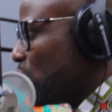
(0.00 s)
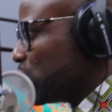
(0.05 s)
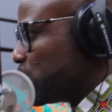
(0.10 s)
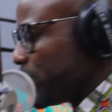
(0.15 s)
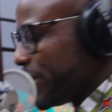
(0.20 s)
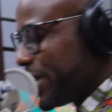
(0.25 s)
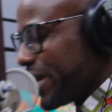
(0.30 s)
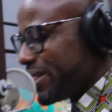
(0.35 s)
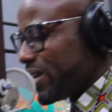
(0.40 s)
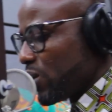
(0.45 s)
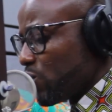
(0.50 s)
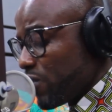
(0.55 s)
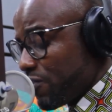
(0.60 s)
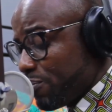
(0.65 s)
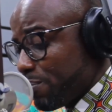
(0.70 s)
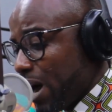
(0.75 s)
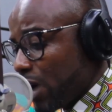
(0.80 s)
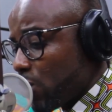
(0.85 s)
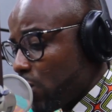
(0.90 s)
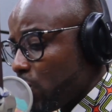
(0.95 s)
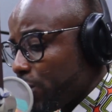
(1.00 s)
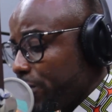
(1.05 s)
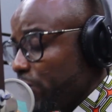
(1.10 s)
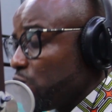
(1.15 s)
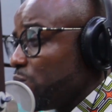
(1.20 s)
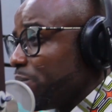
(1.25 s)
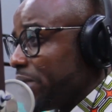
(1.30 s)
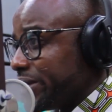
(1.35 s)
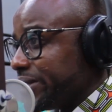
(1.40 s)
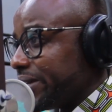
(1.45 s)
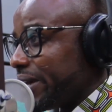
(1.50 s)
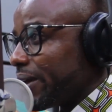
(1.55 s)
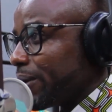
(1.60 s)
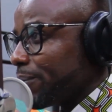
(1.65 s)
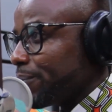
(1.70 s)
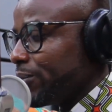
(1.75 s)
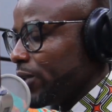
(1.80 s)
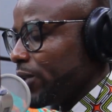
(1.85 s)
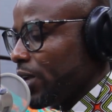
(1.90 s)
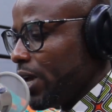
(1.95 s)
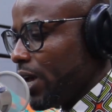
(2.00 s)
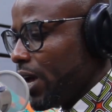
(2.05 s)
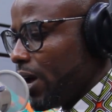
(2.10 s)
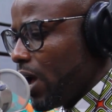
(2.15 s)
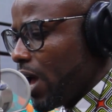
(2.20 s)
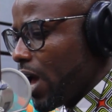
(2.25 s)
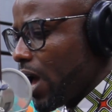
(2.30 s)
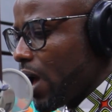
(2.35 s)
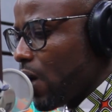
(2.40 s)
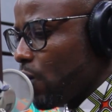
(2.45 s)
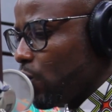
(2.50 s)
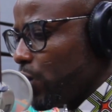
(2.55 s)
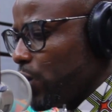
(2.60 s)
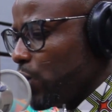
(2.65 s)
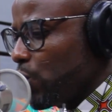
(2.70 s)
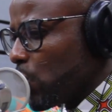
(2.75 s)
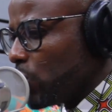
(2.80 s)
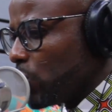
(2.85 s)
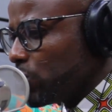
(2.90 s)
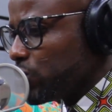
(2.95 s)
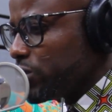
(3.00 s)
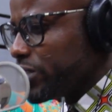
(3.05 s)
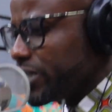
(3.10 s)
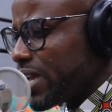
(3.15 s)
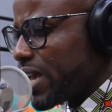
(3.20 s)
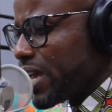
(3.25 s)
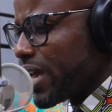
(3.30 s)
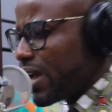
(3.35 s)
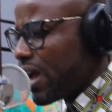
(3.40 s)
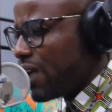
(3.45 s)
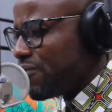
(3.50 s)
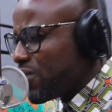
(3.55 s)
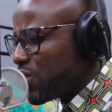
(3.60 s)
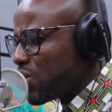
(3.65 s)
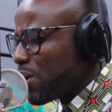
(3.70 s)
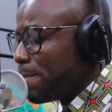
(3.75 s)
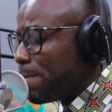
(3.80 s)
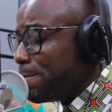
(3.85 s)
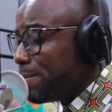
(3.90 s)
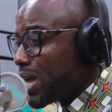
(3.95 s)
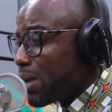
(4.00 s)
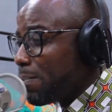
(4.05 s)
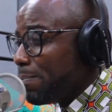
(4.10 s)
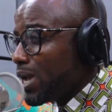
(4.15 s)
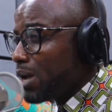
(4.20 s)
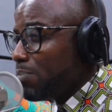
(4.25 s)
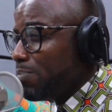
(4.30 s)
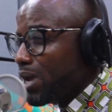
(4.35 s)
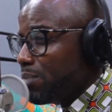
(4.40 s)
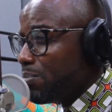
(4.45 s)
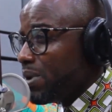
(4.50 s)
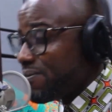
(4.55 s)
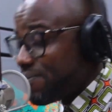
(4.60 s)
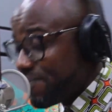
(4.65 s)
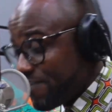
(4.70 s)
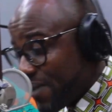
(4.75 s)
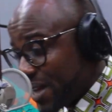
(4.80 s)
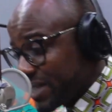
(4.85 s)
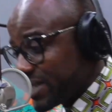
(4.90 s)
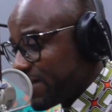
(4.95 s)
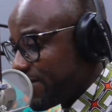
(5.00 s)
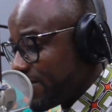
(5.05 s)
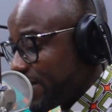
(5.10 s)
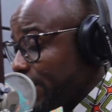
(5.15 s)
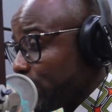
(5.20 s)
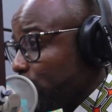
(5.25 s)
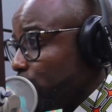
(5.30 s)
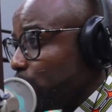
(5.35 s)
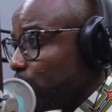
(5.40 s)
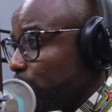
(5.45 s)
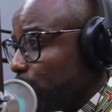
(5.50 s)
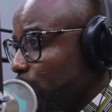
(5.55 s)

together with Mark Okrekumante, we want to say a very big fat thank you.